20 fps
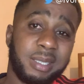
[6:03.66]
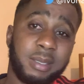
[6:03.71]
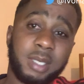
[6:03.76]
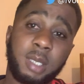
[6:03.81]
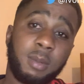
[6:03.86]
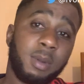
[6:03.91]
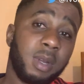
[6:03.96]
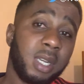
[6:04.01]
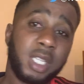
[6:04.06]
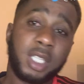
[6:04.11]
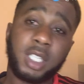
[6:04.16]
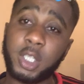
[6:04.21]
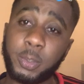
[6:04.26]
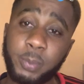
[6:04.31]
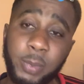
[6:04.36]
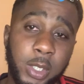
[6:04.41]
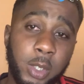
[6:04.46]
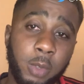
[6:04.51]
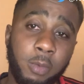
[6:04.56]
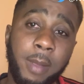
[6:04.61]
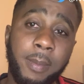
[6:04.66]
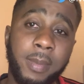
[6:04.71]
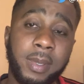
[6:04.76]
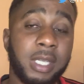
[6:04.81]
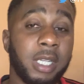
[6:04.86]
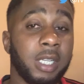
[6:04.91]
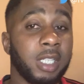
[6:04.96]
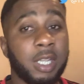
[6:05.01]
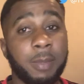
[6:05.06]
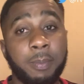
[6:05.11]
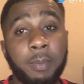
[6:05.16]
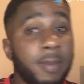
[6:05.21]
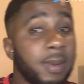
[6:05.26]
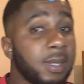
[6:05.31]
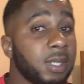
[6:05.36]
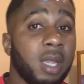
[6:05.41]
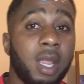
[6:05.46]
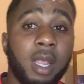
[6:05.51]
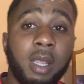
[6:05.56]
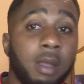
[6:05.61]
someone needs to speak to Wan-Bissaka. There's probably
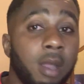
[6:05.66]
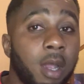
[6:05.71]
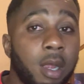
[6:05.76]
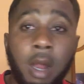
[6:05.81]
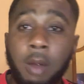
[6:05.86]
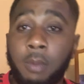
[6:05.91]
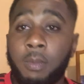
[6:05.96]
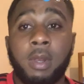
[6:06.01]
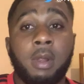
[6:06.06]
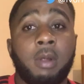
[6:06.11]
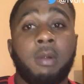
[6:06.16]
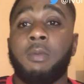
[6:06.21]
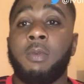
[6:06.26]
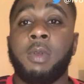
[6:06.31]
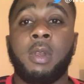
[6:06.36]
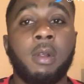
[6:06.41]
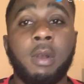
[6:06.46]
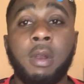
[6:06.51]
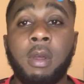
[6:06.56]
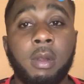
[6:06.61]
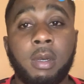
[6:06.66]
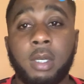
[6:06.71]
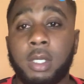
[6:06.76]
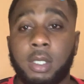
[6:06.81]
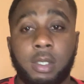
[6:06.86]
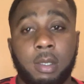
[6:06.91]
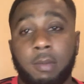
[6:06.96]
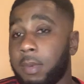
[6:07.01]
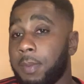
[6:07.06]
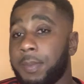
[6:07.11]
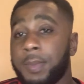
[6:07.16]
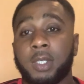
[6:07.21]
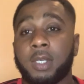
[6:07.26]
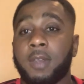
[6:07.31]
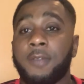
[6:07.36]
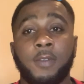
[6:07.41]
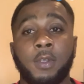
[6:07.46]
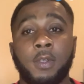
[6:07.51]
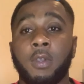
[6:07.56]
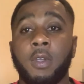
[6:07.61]
something going on. We don't know. There's
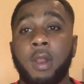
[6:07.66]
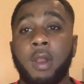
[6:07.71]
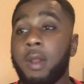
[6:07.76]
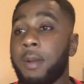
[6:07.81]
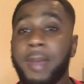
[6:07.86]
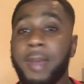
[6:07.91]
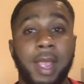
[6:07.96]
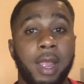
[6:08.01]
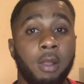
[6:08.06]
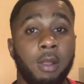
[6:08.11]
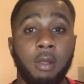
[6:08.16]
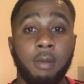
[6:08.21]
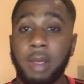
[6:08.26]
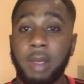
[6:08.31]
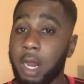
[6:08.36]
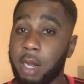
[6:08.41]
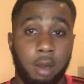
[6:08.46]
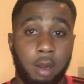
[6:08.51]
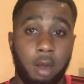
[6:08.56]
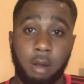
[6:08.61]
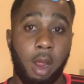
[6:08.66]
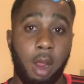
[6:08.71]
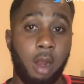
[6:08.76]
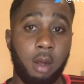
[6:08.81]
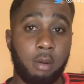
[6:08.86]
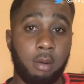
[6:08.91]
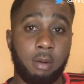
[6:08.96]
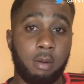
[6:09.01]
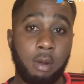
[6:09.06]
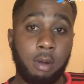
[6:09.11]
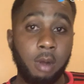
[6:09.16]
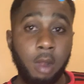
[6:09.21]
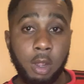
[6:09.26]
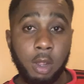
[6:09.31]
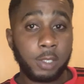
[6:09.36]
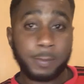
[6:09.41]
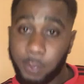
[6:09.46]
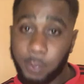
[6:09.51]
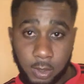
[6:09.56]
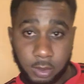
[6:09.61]
something going on back home. I don't know.
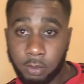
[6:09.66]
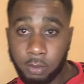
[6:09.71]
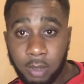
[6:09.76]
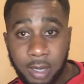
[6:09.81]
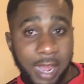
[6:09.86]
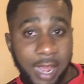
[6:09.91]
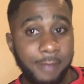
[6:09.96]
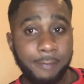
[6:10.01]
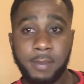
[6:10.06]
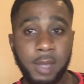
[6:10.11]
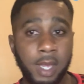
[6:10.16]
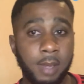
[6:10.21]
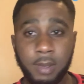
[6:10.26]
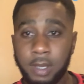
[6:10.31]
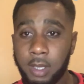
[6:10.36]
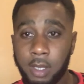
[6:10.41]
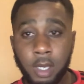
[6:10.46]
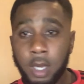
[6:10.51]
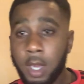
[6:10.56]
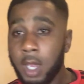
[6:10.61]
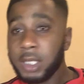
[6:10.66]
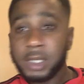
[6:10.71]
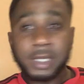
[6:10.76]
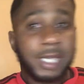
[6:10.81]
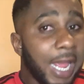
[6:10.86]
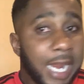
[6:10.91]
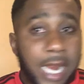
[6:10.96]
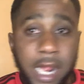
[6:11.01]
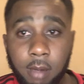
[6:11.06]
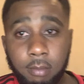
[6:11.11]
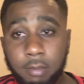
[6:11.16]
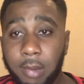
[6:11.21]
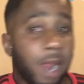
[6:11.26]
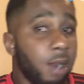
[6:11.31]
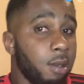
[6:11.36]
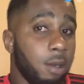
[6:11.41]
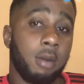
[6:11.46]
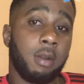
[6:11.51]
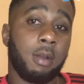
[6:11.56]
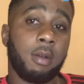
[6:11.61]
His personal life, maybe. Sign up. I
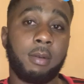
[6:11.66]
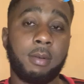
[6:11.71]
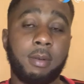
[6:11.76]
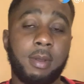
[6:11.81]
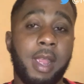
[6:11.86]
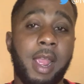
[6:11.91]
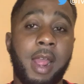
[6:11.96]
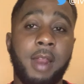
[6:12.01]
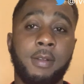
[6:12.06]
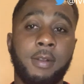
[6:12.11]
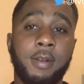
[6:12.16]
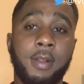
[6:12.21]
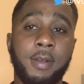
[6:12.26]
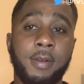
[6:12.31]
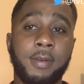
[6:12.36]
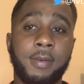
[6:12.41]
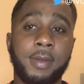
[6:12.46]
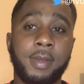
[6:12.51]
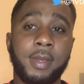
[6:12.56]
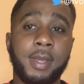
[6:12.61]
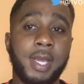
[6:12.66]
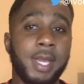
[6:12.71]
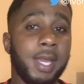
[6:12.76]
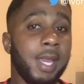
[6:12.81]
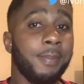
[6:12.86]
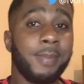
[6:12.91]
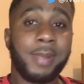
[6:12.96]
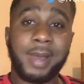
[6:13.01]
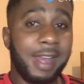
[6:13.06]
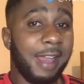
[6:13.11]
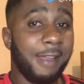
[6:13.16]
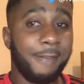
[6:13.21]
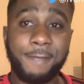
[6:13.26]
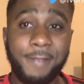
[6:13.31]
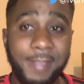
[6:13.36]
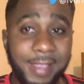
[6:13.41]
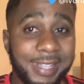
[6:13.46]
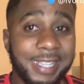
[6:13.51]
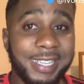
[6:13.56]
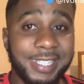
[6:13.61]
don't know. But I
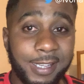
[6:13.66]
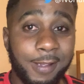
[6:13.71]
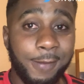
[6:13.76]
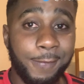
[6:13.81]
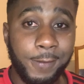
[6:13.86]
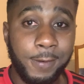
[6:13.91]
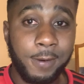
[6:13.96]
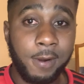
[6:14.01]
think there's something